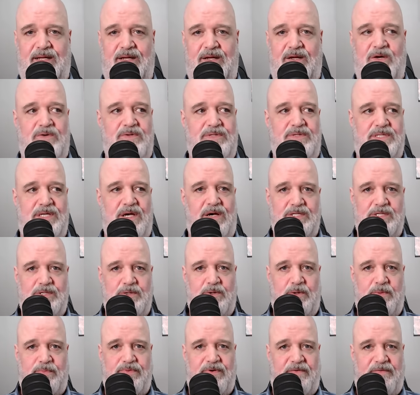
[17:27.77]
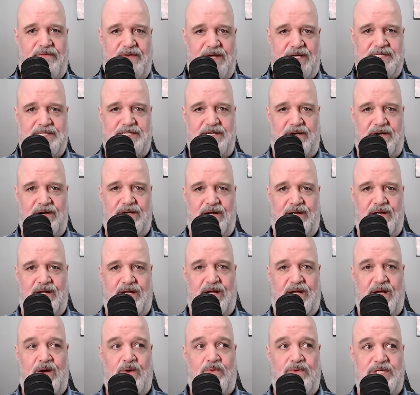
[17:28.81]
who is also a professor,
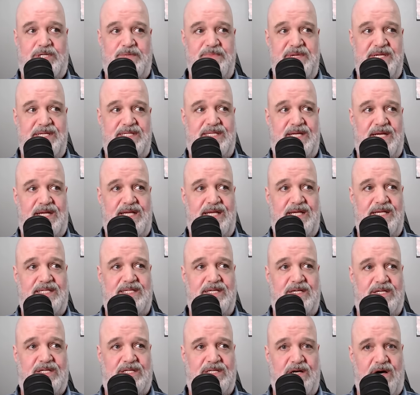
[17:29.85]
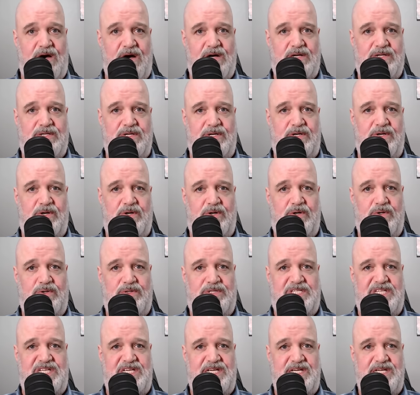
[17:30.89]
which means that he's a doctor who
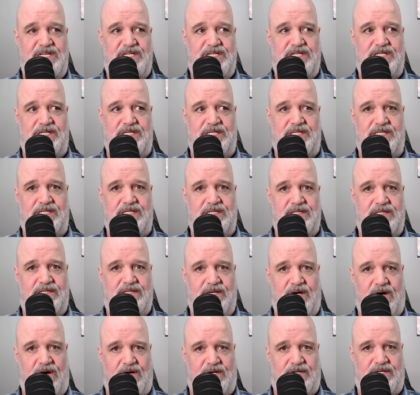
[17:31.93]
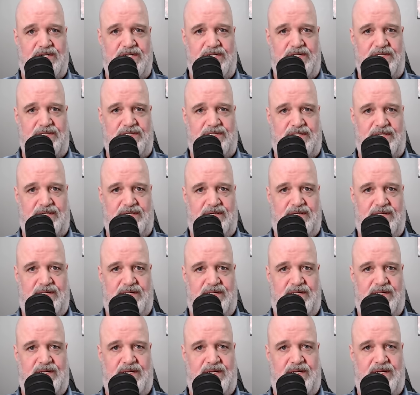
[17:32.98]
teaches doctors,
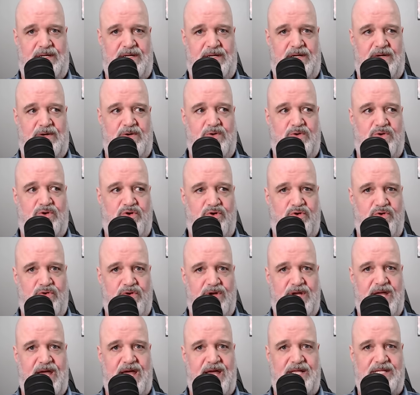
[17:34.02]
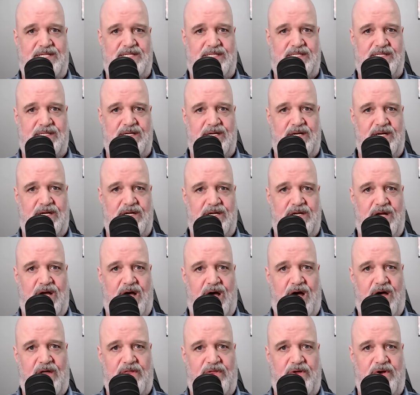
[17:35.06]
who creates
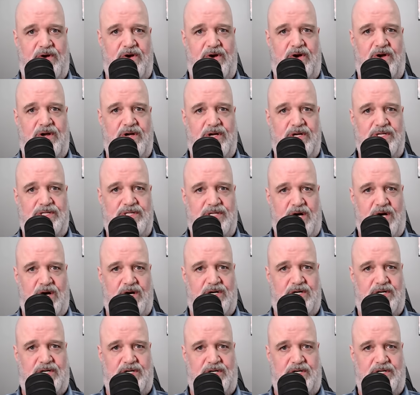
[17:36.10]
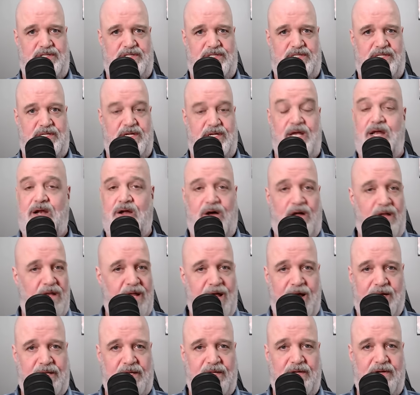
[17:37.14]
other doctors, in all
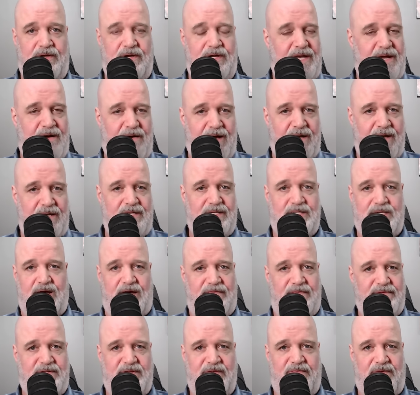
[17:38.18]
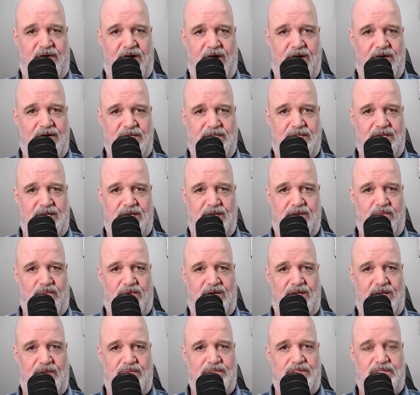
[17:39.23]
likelihood. Now, I didn't dive too far into it,
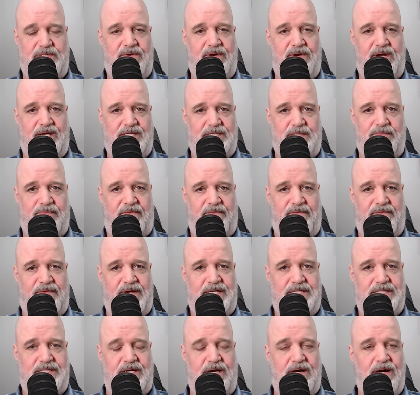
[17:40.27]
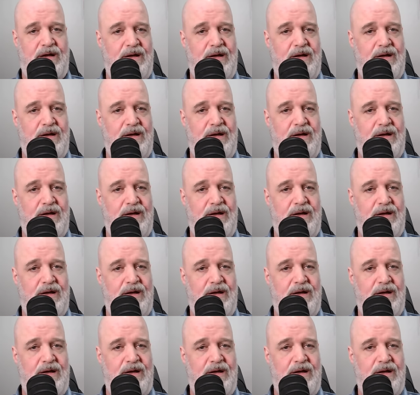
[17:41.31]
what he was doing as a professor,